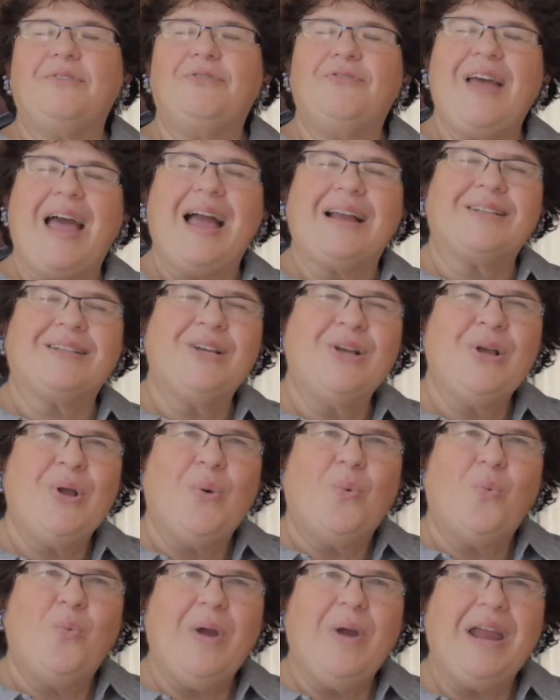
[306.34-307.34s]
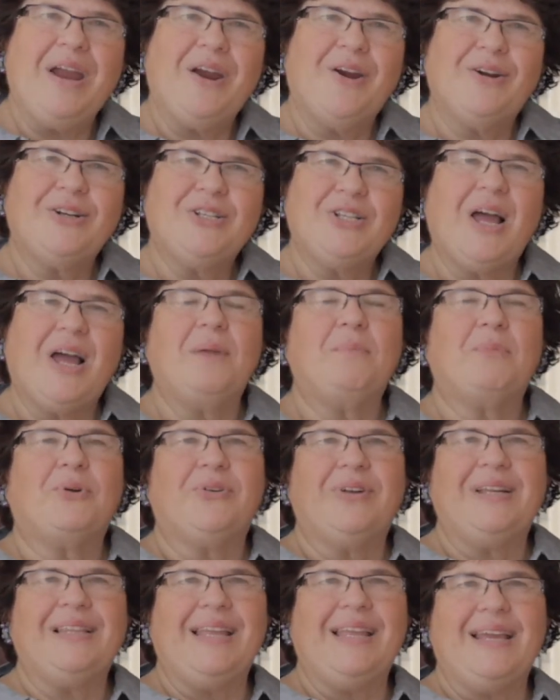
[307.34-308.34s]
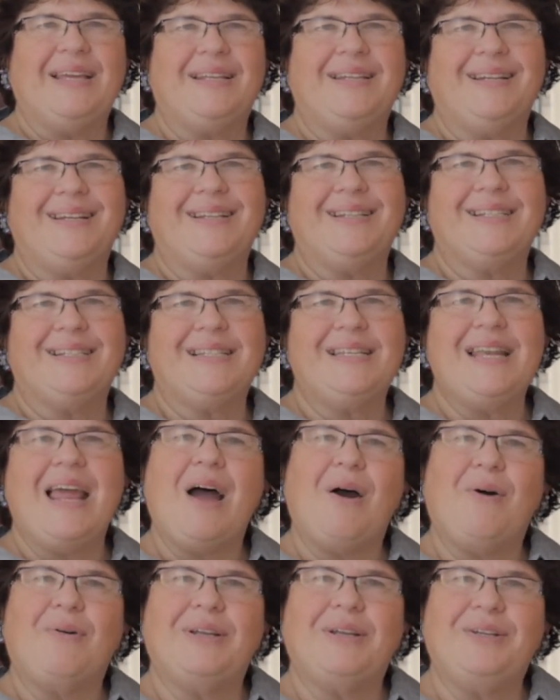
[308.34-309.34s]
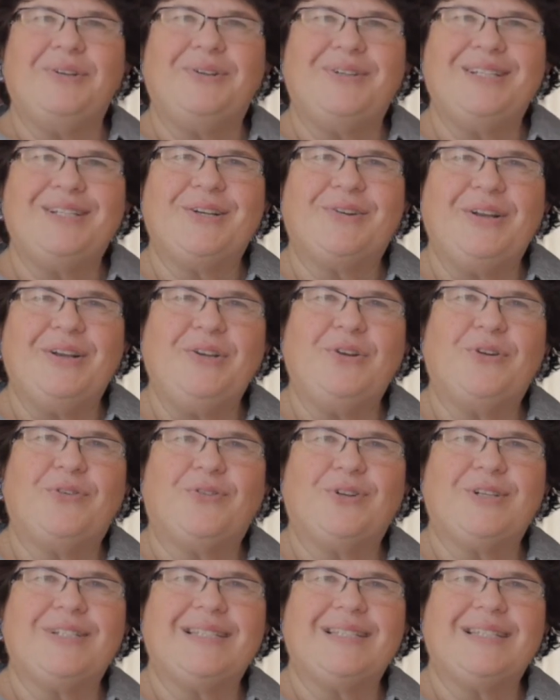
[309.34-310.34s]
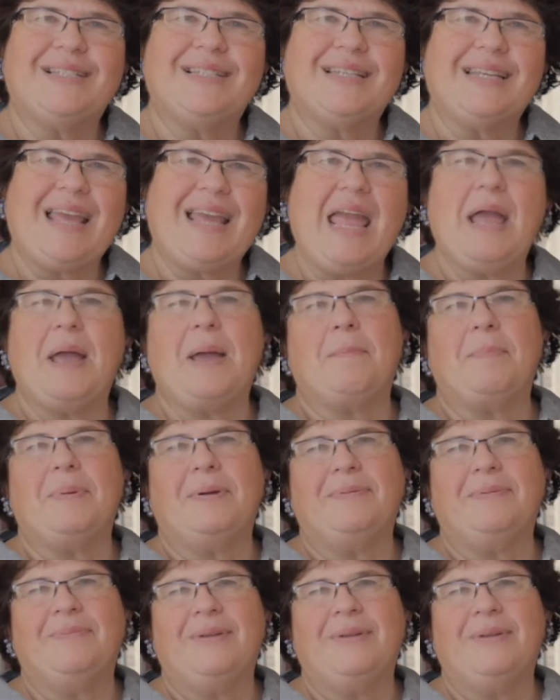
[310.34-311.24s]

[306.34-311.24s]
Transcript: fact, where John Murray landed, it's now a Unitarian Universalist camp